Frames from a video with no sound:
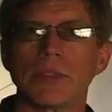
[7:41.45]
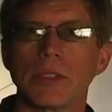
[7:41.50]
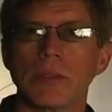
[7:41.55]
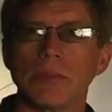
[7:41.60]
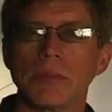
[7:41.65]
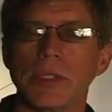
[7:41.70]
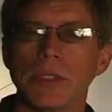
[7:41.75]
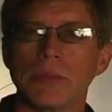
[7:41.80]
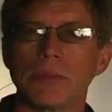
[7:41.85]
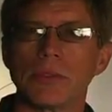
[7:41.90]

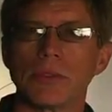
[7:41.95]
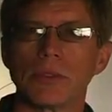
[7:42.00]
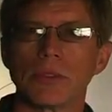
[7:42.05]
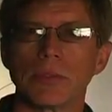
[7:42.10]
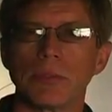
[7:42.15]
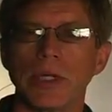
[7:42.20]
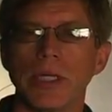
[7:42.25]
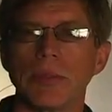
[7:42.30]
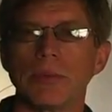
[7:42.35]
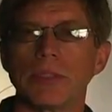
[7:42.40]
sometimes those
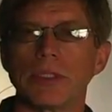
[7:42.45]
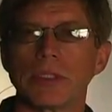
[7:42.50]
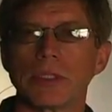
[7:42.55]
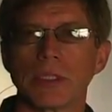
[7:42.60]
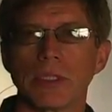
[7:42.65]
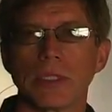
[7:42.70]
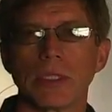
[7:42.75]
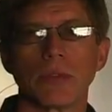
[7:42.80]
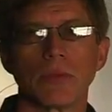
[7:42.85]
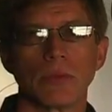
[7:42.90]
payments
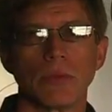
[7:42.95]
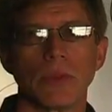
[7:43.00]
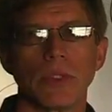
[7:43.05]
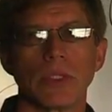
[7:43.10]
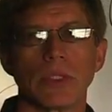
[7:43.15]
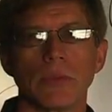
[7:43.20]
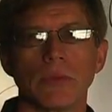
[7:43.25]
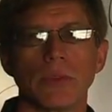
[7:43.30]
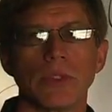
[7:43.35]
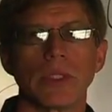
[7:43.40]
can get
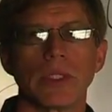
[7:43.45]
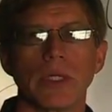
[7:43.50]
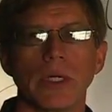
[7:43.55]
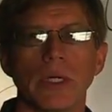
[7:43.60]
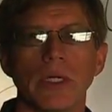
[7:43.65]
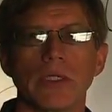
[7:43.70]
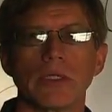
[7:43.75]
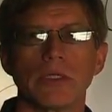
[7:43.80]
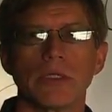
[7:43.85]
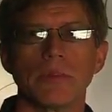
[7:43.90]
really, really
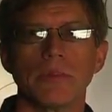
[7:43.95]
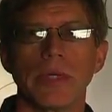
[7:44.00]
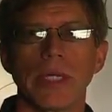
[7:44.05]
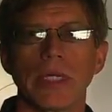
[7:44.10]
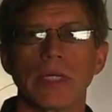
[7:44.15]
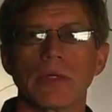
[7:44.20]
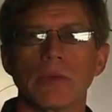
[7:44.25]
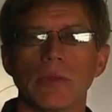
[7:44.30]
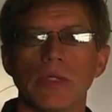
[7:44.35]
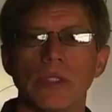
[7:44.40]
hard to
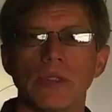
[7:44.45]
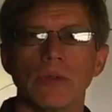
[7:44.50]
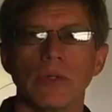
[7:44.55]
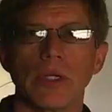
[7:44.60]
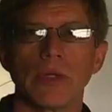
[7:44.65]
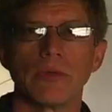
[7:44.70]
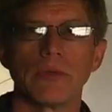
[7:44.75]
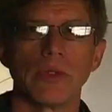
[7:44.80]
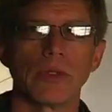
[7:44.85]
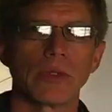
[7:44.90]
make when you
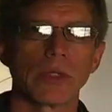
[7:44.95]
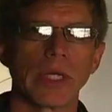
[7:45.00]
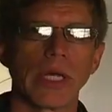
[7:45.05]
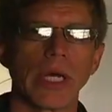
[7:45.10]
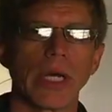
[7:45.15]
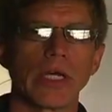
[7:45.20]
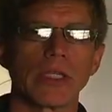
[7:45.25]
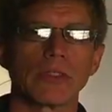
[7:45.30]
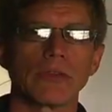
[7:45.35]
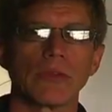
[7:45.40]
have no
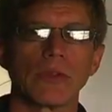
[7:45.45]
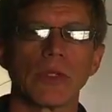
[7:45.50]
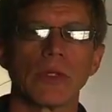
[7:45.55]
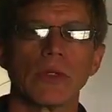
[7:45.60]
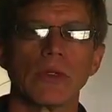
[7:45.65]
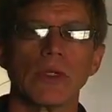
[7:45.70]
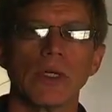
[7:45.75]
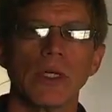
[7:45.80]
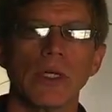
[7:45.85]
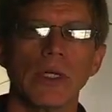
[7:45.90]
cash
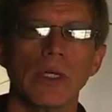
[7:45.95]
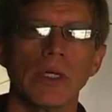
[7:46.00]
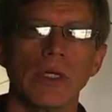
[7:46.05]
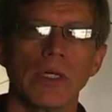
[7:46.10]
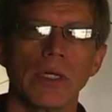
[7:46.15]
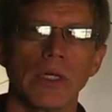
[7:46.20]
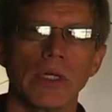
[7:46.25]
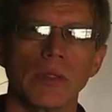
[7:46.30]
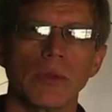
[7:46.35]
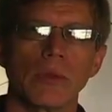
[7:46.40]
flow
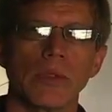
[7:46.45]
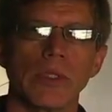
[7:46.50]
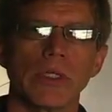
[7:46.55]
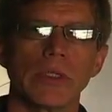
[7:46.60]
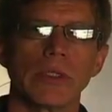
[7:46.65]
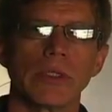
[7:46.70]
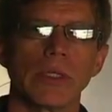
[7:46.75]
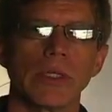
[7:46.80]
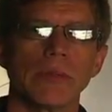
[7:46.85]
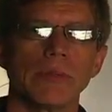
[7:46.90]
in the
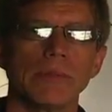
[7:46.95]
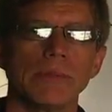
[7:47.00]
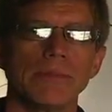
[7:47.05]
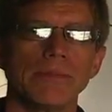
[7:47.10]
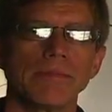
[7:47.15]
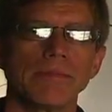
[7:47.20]
wintertime.